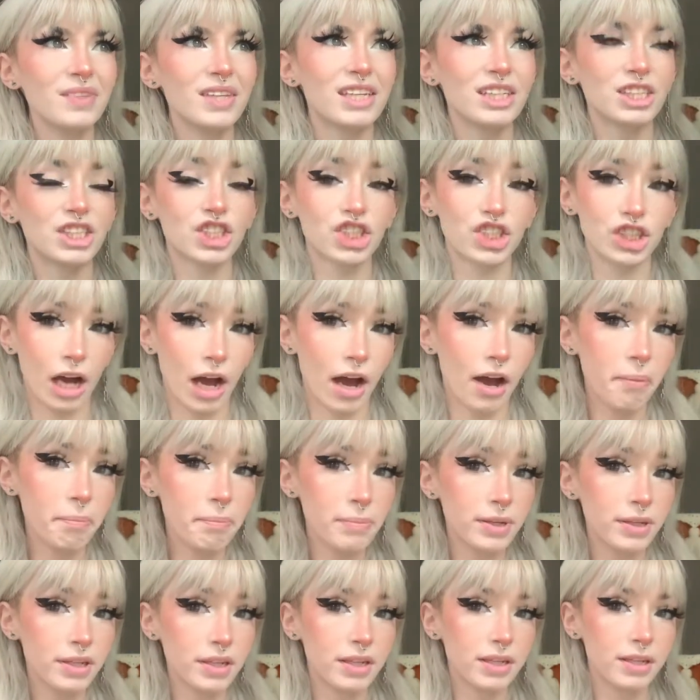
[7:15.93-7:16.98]
shop
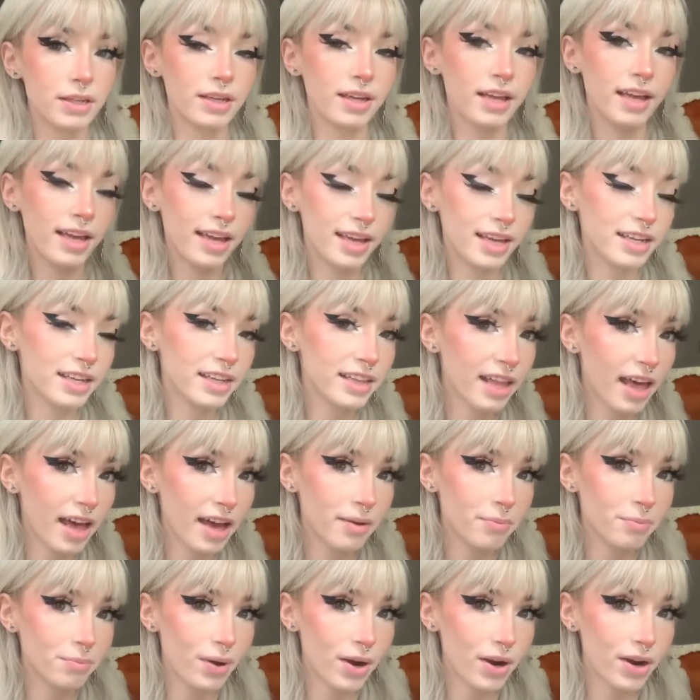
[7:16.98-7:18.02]
in
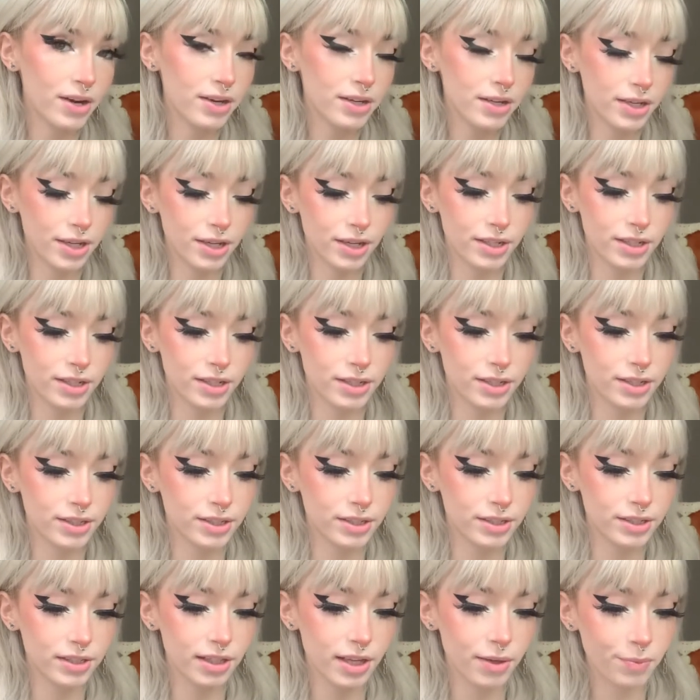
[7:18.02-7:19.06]
that park
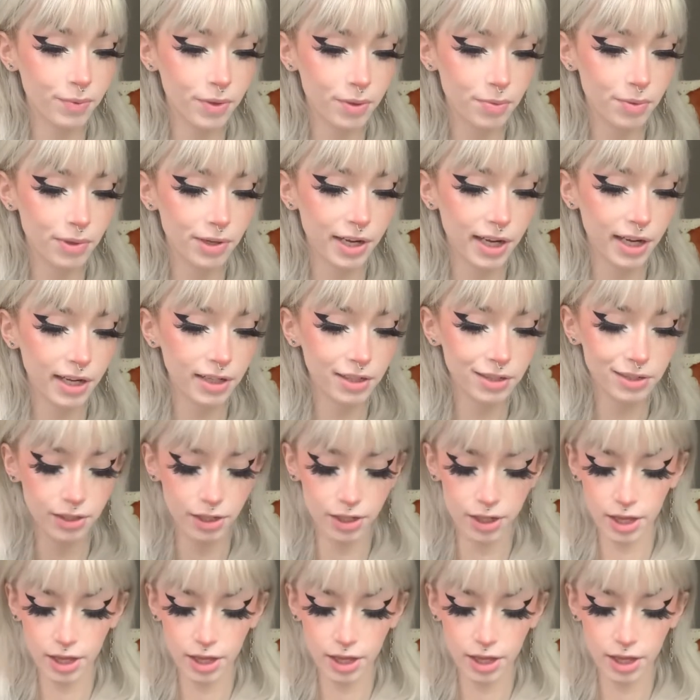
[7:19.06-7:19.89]
that we were at,